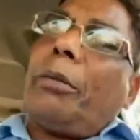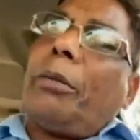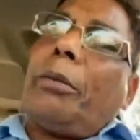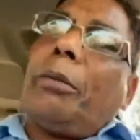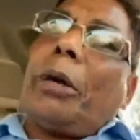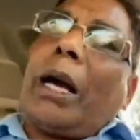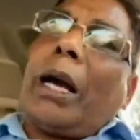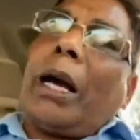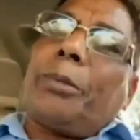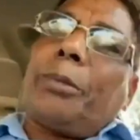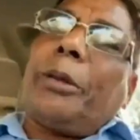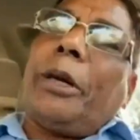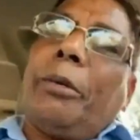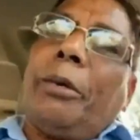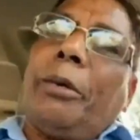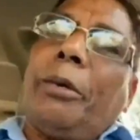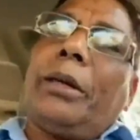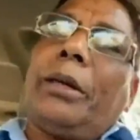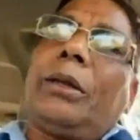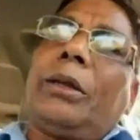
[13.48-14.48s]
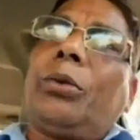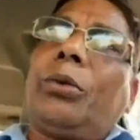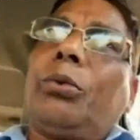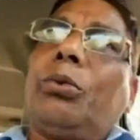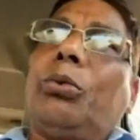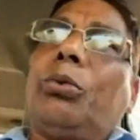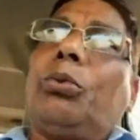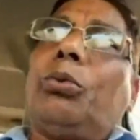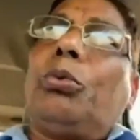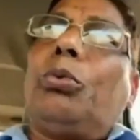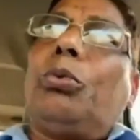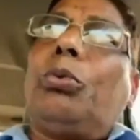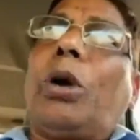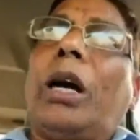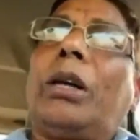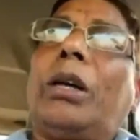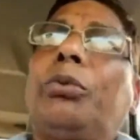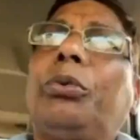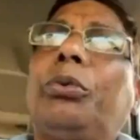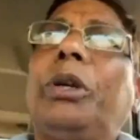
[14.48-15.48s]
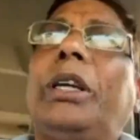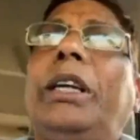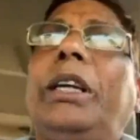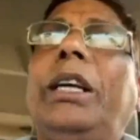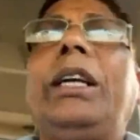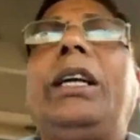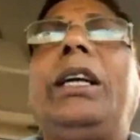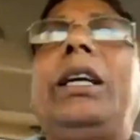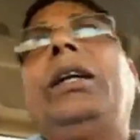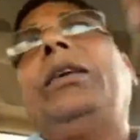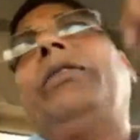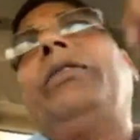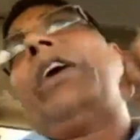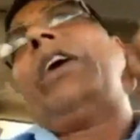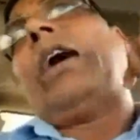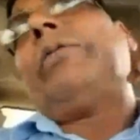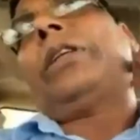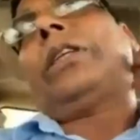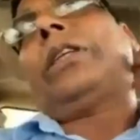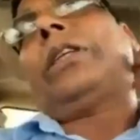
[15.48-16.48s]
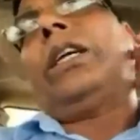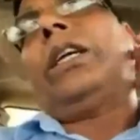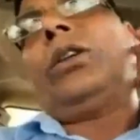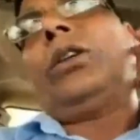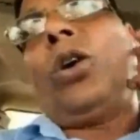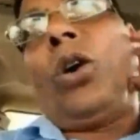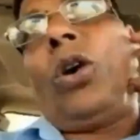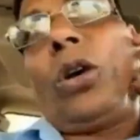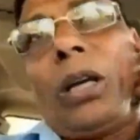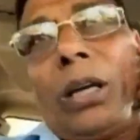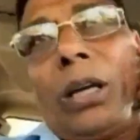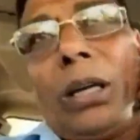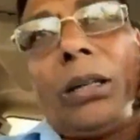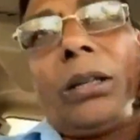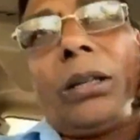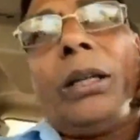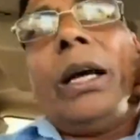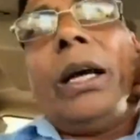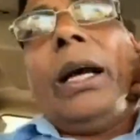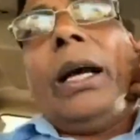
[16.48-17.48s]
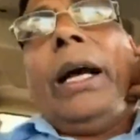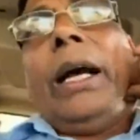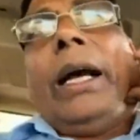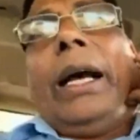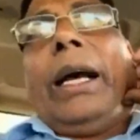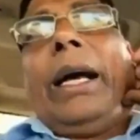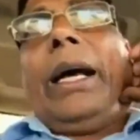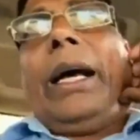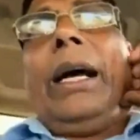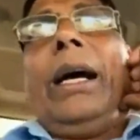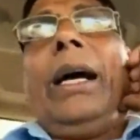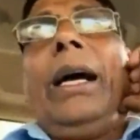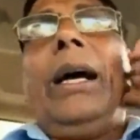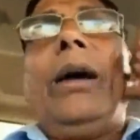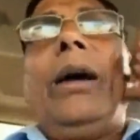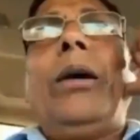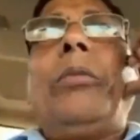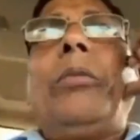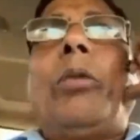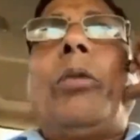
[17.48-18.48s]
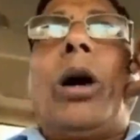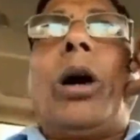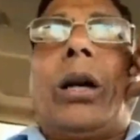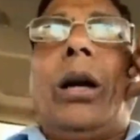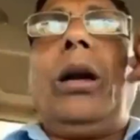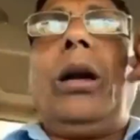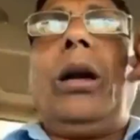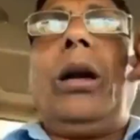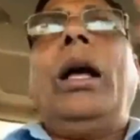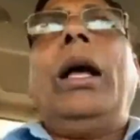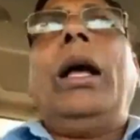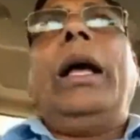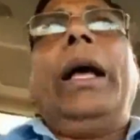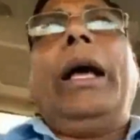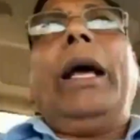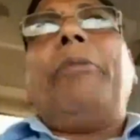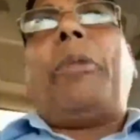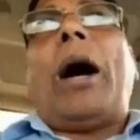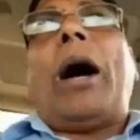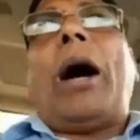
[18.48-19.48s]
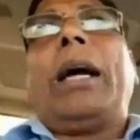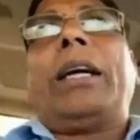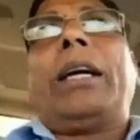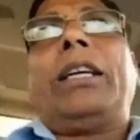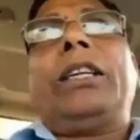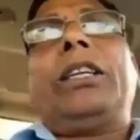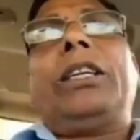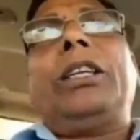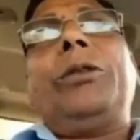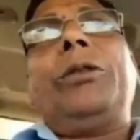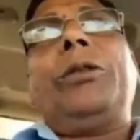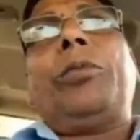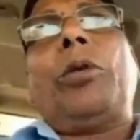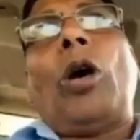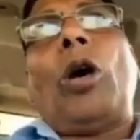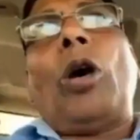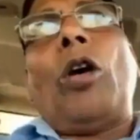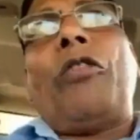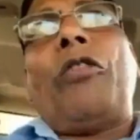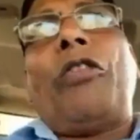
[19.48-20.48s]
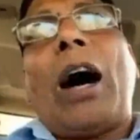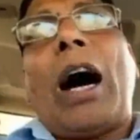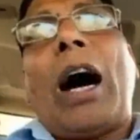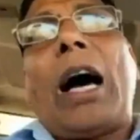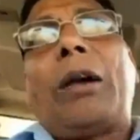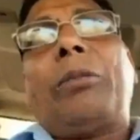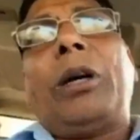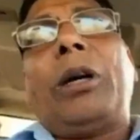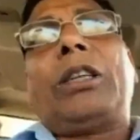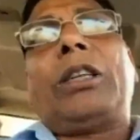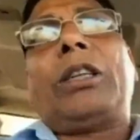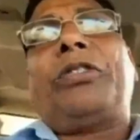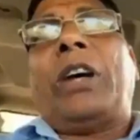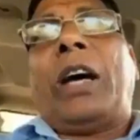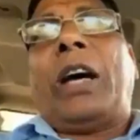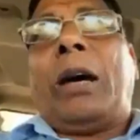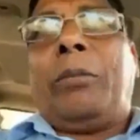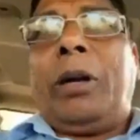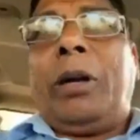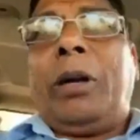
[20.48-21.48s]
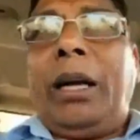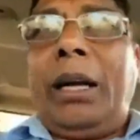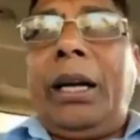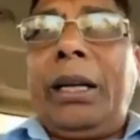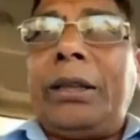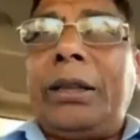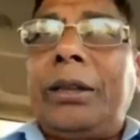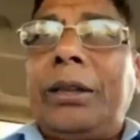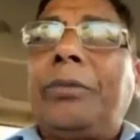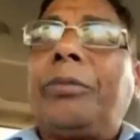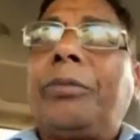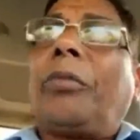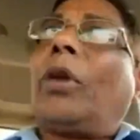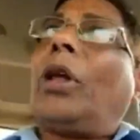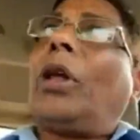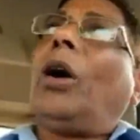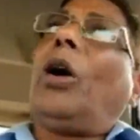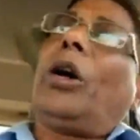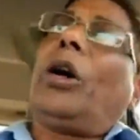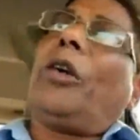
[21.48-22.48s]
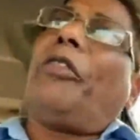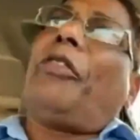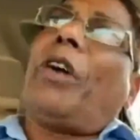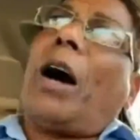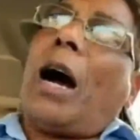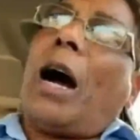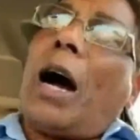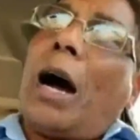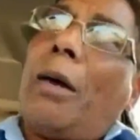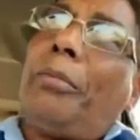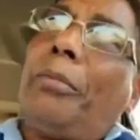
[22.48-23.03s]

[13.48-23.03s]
experiment. What we did in farmers as owners model, a partnership of farmers' families or a farm